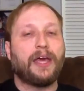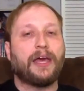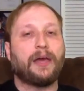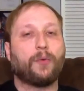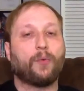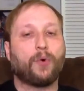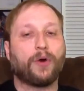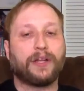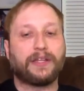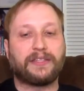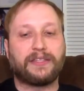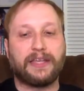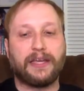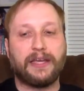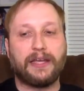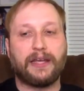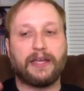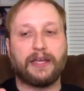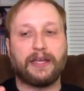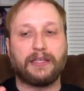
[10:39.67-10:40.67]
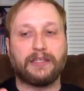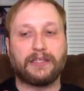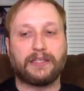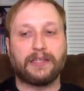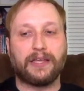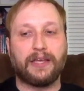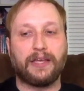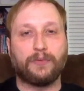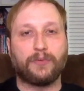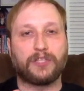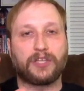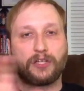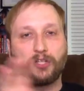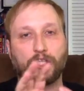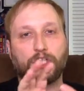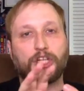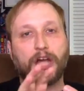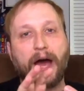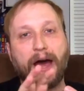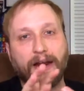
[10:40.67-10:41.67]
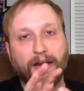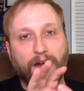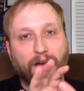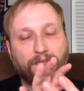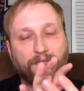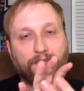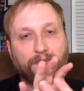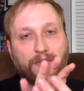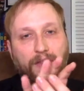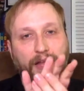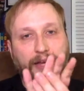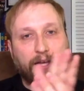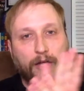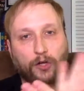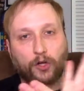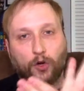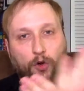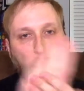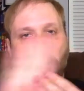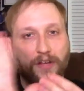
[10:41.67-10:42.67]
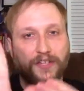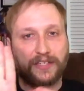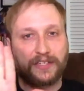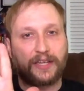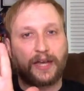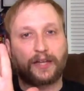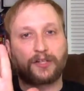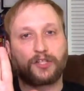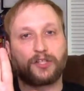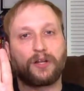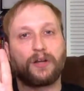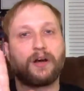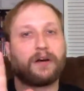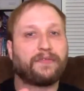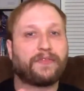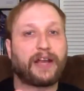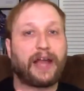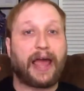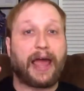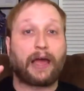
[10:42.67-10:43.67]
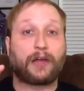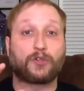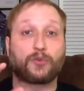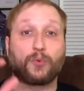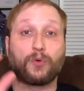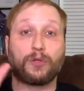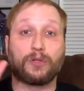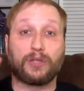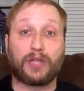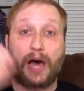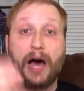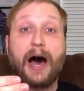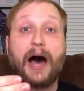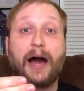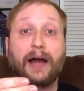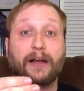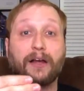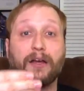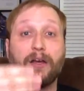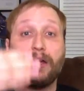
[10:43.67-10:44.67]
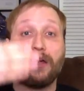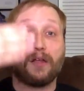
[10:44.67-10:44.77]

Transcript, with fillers: what it did is it was a shot of like a cross section of an actual lock,